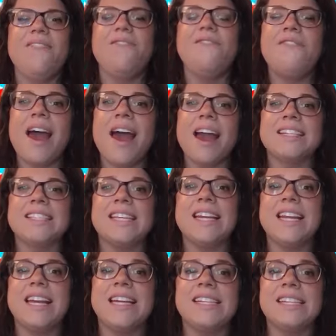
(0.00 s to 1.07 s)
In fact, in
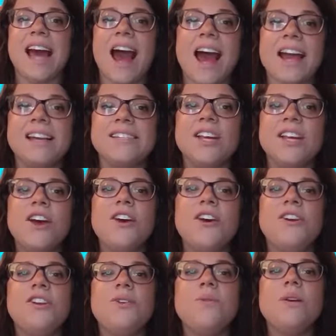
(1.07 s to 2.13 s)
His eyes,
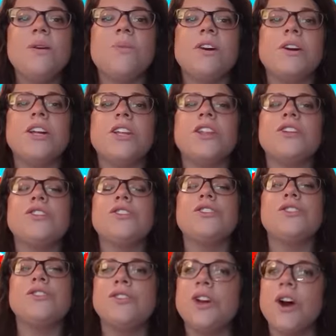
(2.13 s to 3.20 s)
you are worth
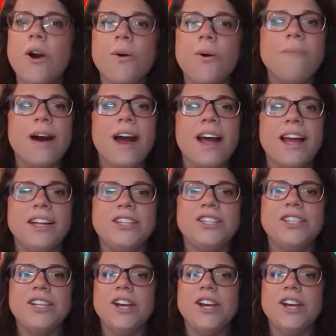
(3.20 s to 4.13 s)
so much.